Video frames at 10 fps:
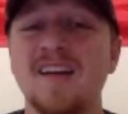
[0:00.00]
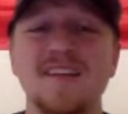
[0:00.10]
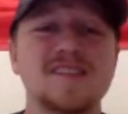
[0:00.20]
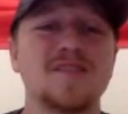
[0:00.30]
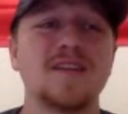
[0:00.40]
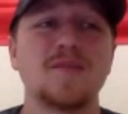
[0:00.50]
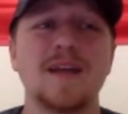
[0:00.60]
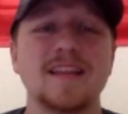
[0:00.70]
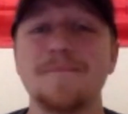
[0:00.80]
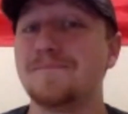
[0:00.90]
let's throw another
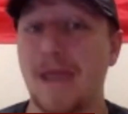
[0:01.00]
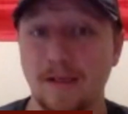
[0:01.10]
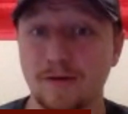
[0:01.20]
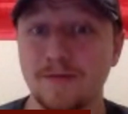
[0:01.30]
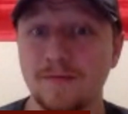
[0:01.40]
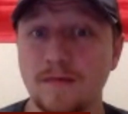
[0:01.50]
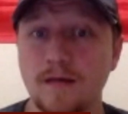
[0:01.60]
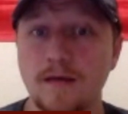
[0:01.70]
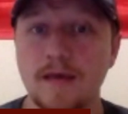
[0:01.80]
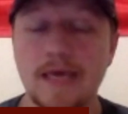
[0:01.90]
one out there, Baylor,
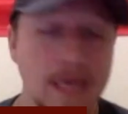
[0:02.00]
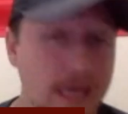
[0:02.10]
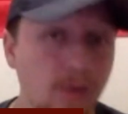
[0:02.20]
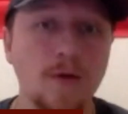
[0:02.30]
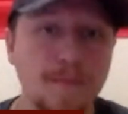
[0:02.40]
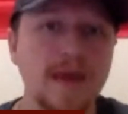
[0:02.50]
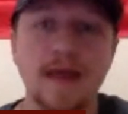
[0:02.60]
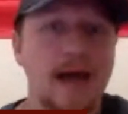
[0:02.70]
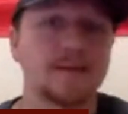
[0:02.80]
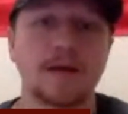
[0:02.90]
he would be in the
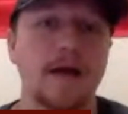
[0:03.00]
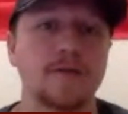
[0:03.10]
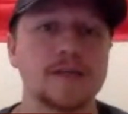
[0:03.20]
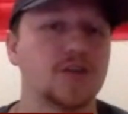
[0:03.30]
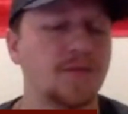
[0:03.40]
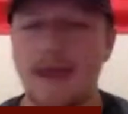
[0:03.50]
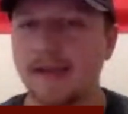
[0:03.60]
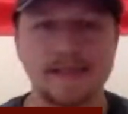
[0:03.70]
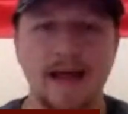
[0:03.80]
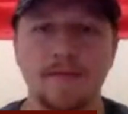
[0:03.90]
Heisman conversation,
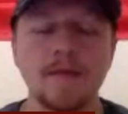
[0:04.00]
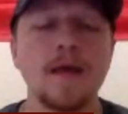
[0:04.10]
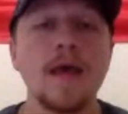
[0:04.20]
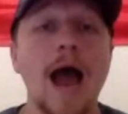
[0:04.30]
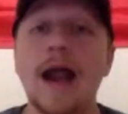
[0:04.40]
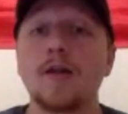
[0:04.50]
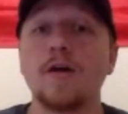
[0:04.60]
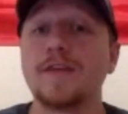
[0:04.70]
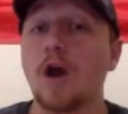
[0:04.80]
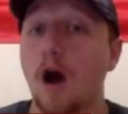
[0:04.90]
hands down. I don't
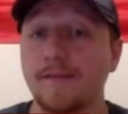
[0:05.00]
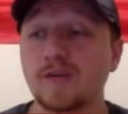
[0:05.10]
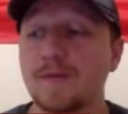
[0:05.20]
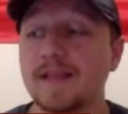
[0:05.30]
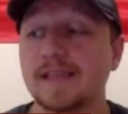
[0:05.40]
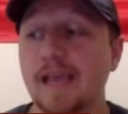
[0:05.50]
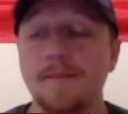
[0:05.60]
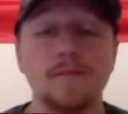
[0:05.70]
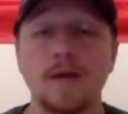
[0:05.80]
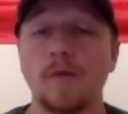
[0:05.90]
know if the offense would be the
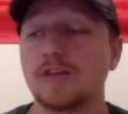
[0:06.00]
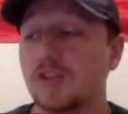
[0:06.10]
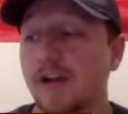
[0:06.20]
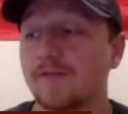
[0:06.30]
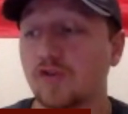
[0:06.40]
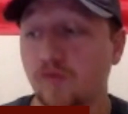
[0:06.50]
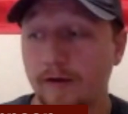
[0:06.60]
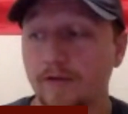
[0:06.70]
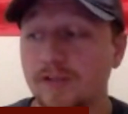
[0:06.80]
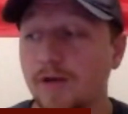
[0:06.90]
same that what Jeff
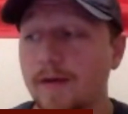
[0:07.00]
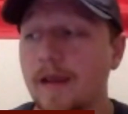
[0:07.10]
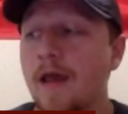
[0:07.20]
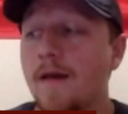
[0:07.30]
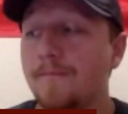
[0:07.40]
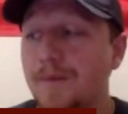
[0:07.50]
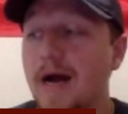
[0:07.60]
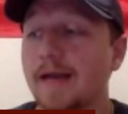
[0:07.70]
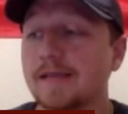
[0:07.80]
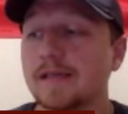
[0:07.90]
Traylor's doing,
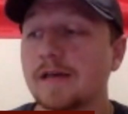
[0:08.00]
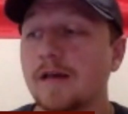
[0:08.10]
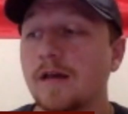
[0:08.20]
but